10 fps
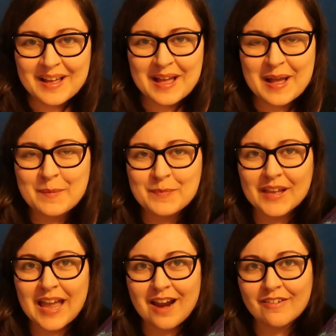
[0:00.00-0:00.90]
The
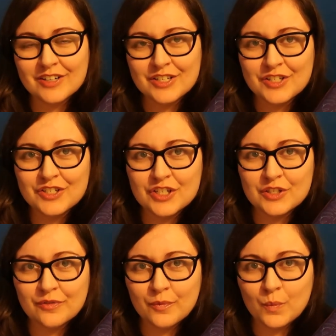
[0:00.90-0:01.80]
characters
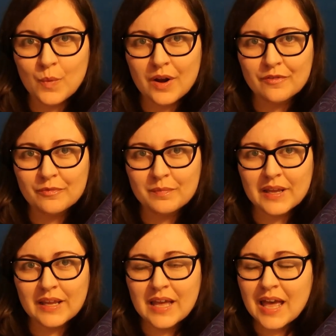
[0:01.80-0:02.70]
just weren't for
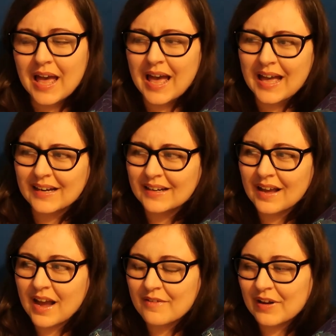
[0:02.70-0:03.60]
me. And
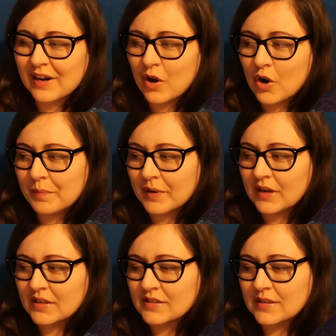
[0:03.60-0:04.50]
I found it odd
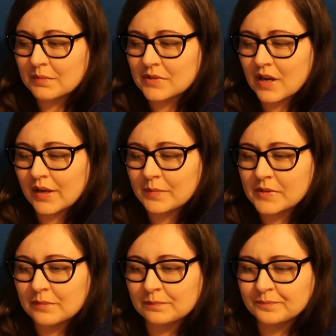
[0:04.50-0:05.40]
because sometimes,